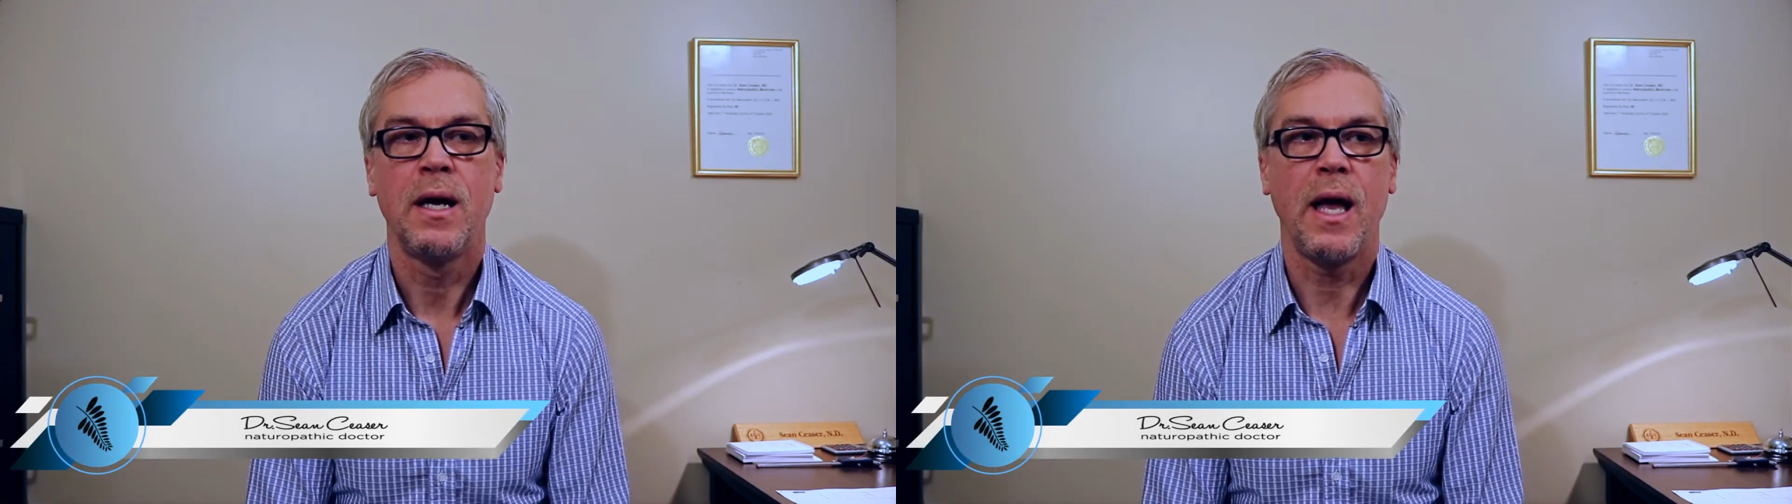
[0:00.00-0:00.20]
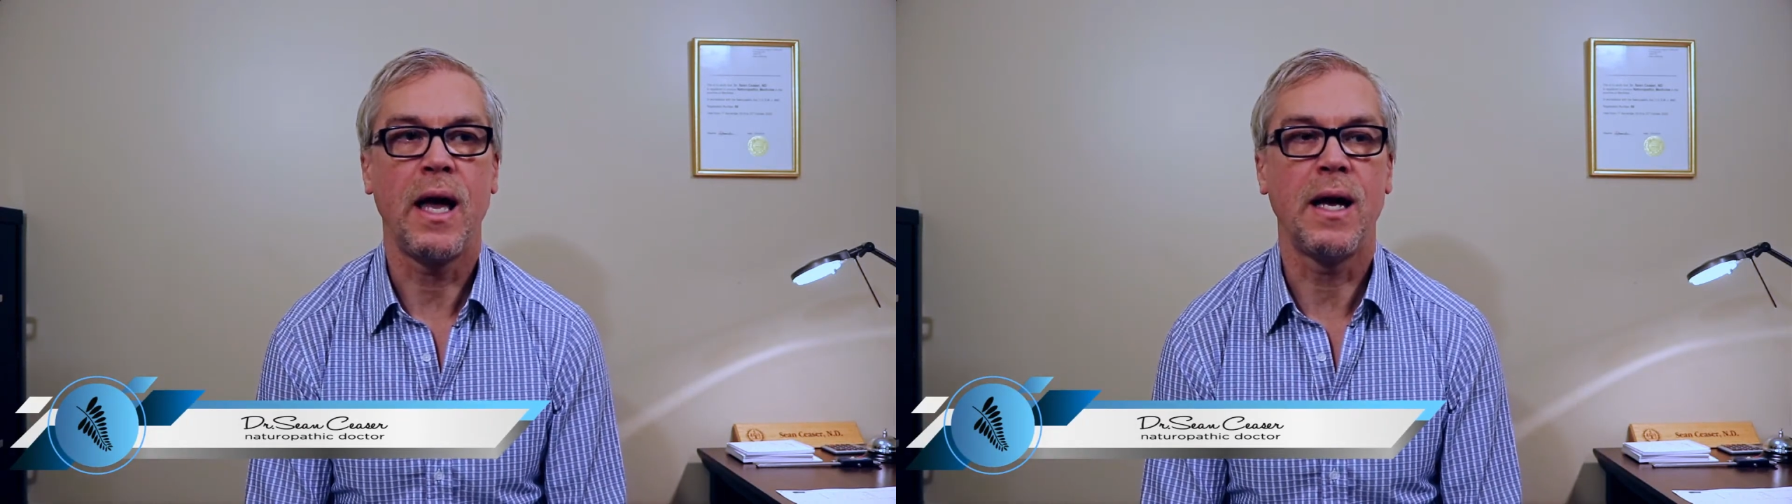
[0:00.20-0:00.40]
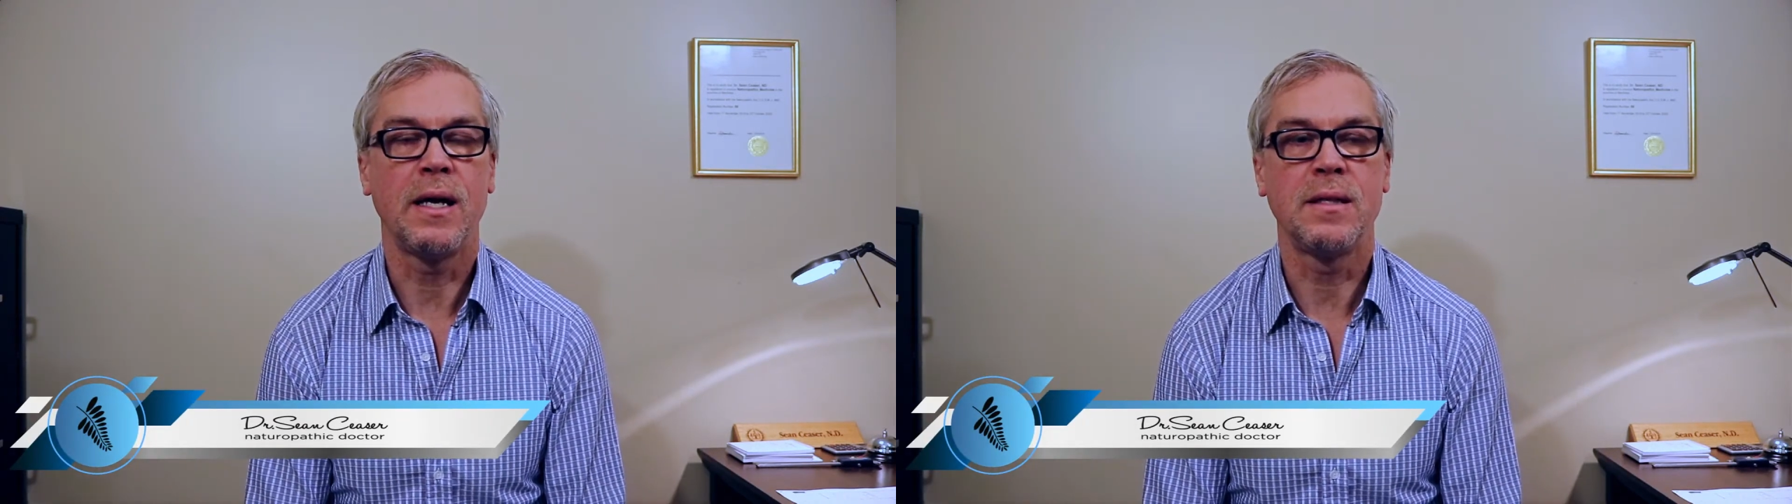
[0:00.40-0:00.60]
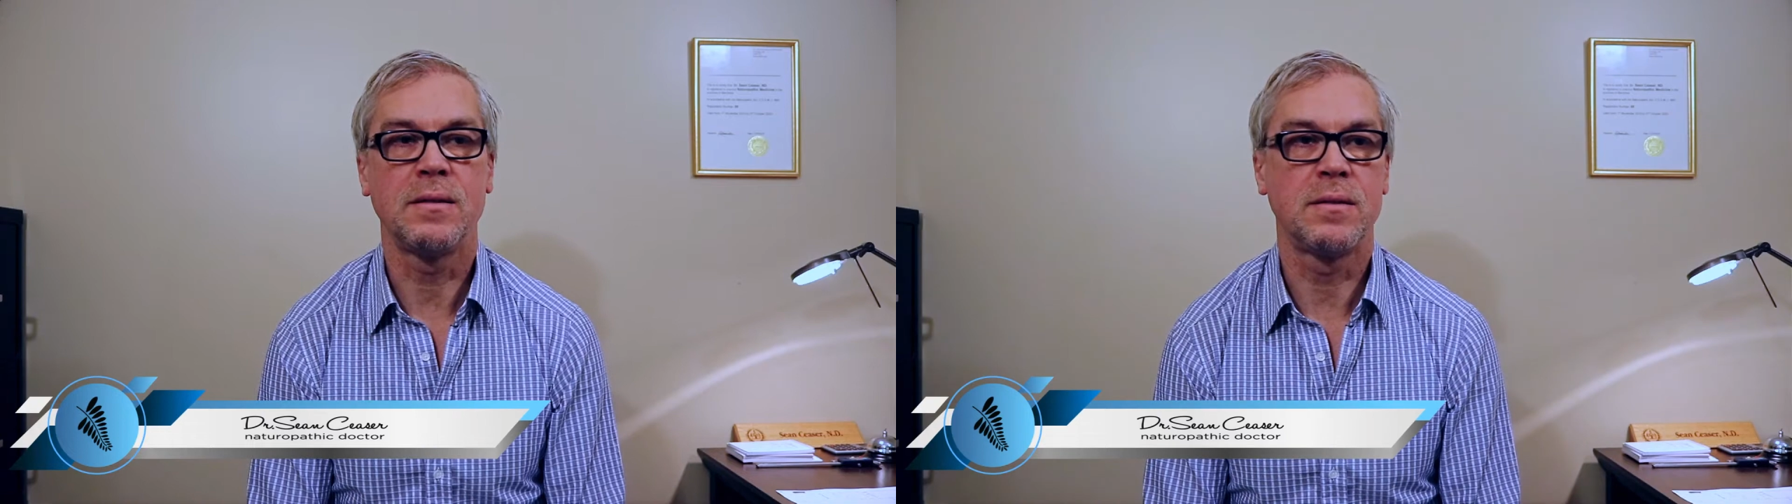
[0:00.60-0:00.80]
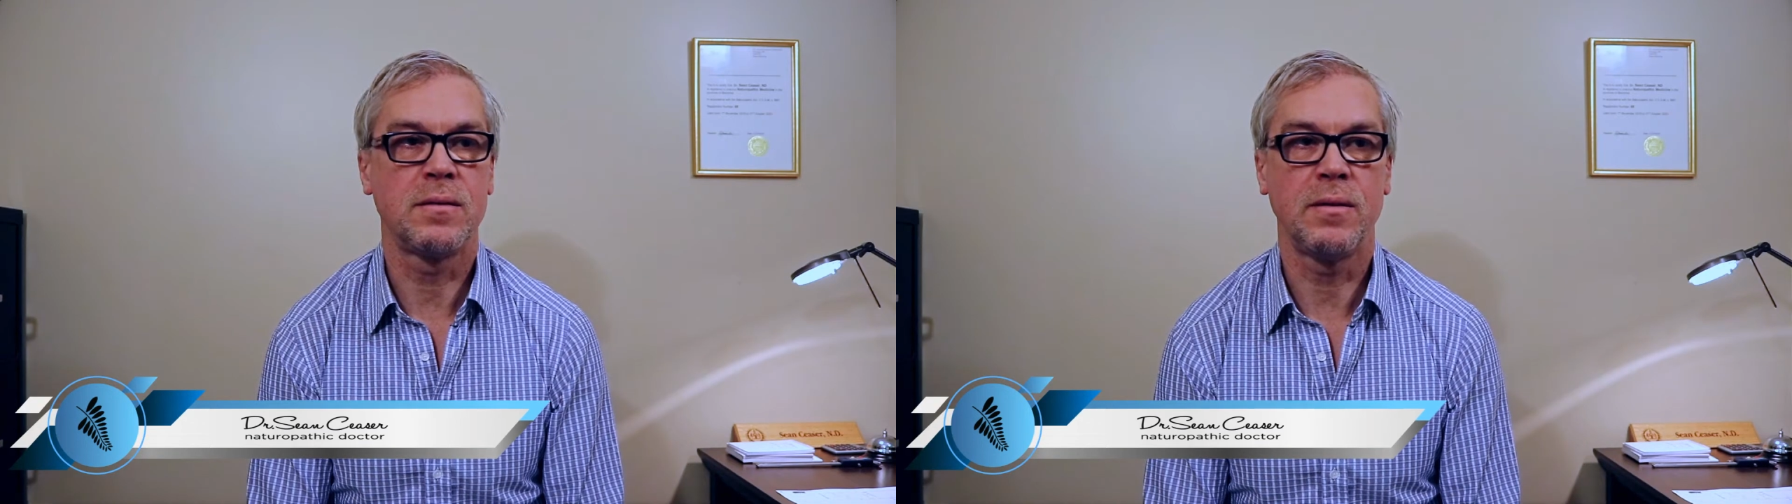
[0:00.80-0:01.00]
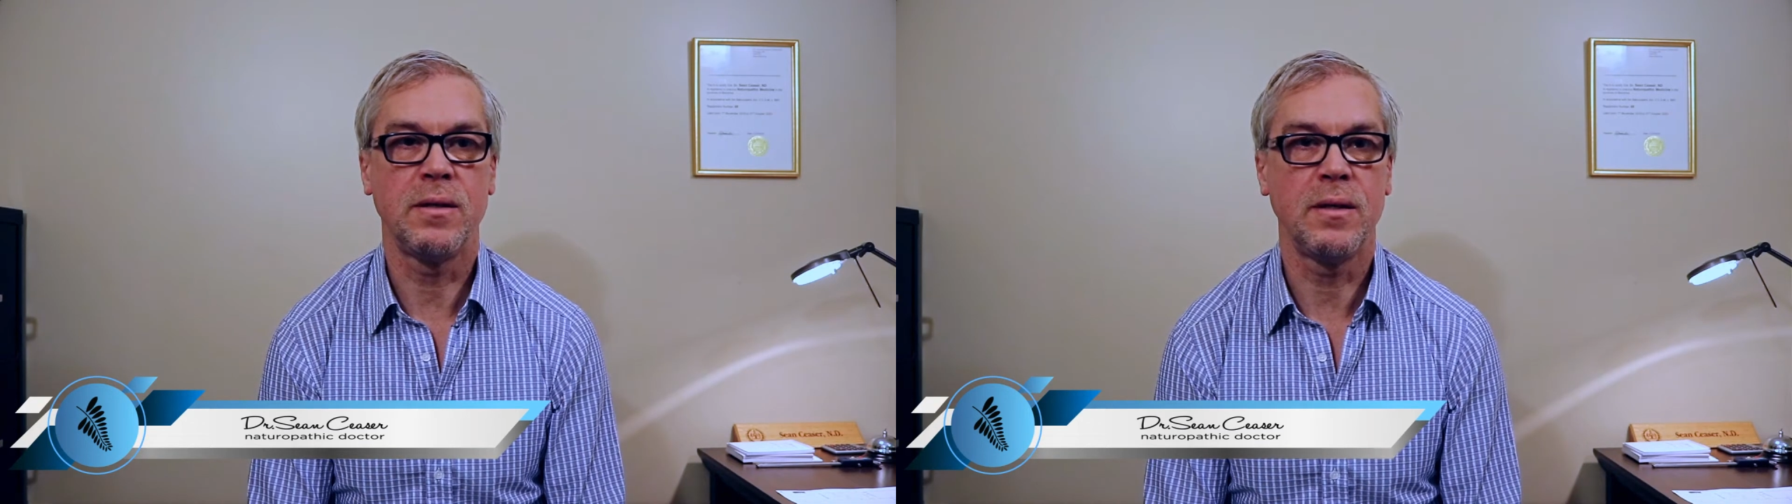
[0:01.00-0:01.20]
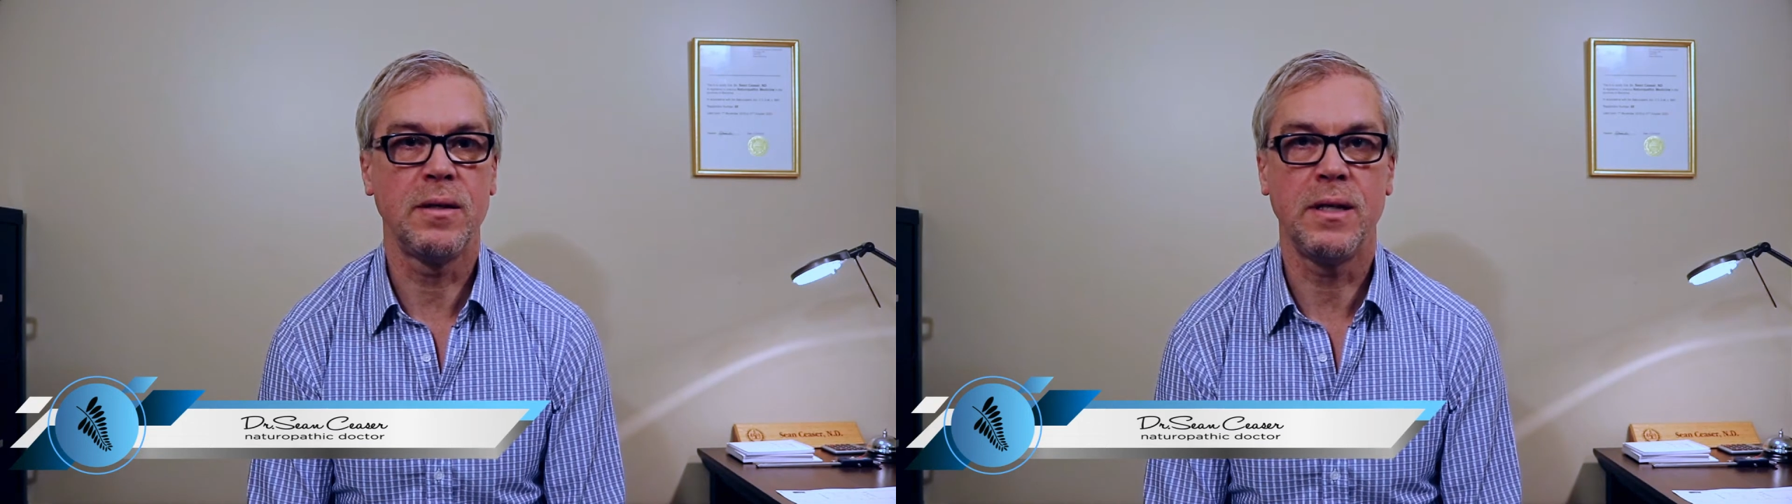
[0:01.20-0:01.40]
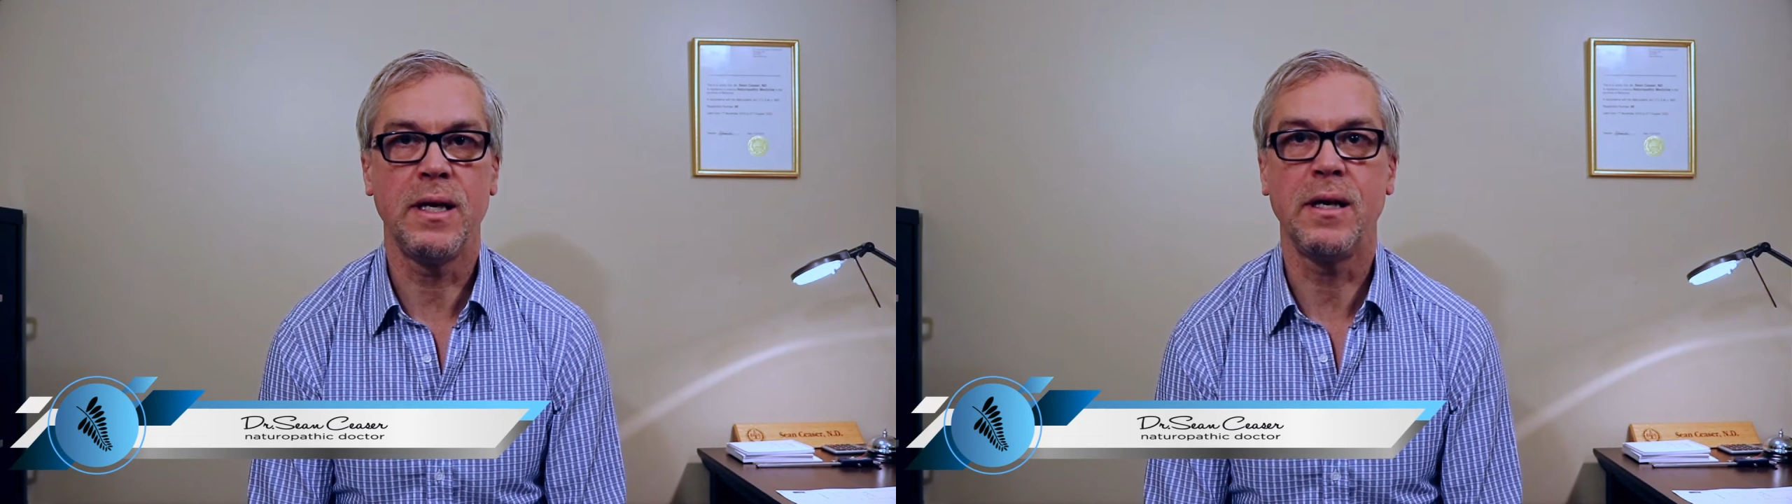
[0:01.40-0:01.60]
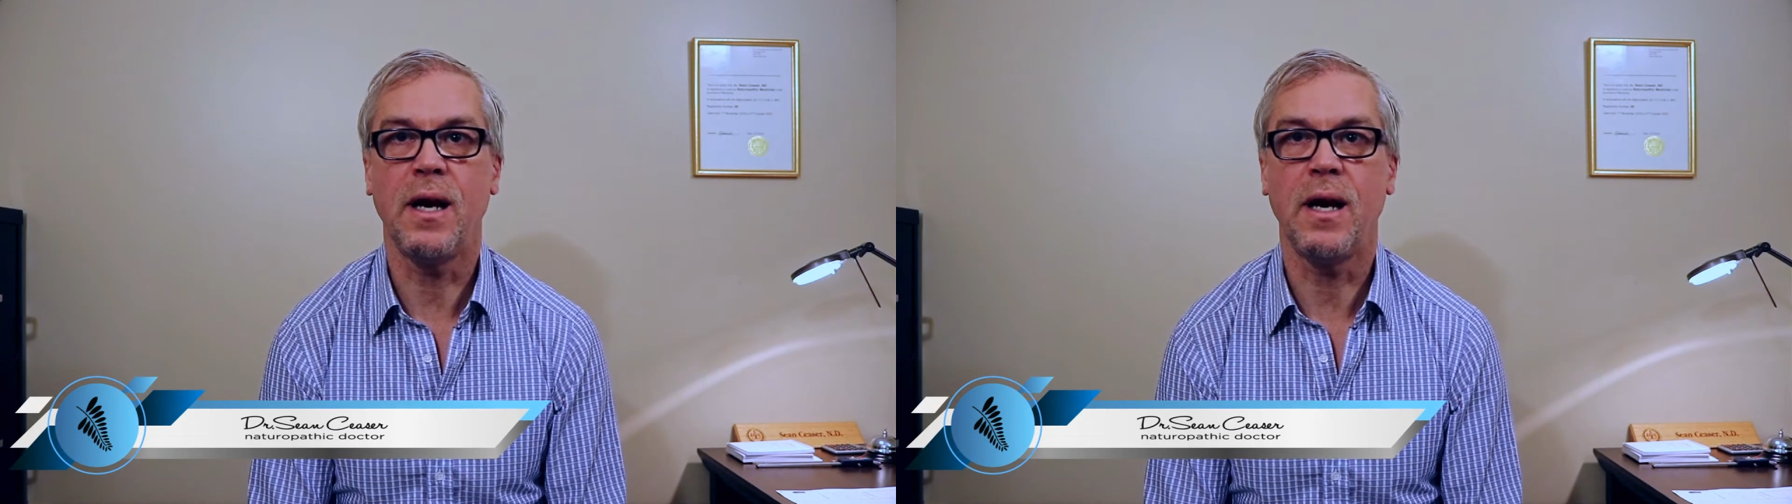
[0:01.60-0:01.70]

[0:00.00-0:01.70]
And th the